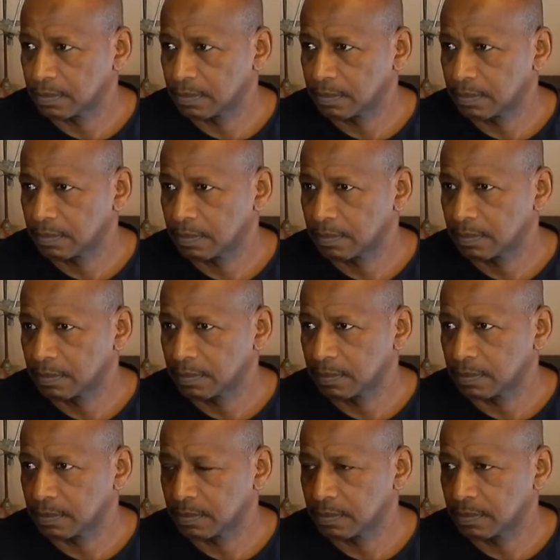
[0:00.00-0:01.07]

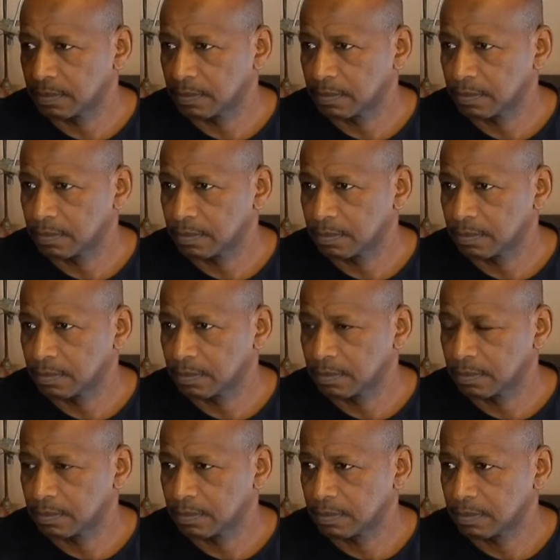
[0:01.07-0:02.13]

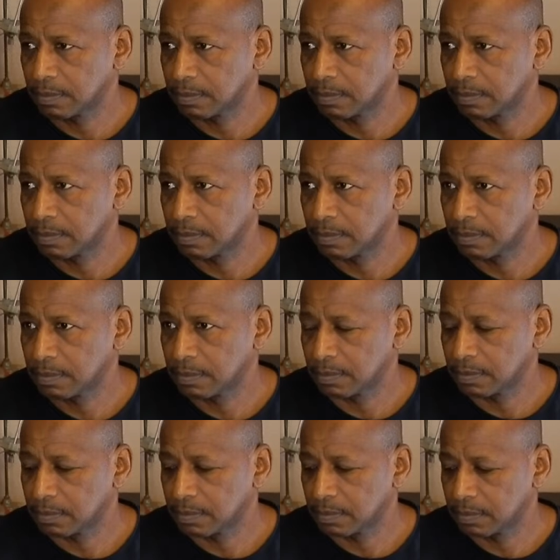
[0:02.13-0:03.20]

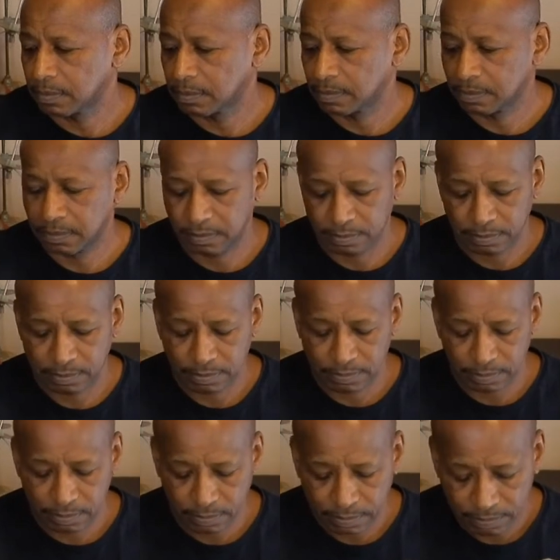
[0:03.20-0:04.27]

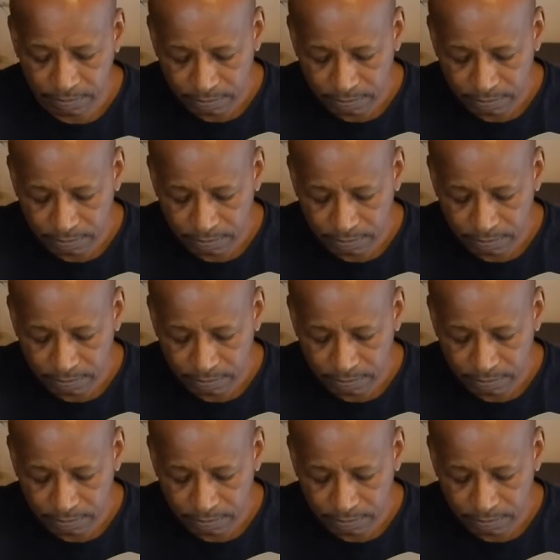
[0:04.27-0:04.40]
The person shown says nothing.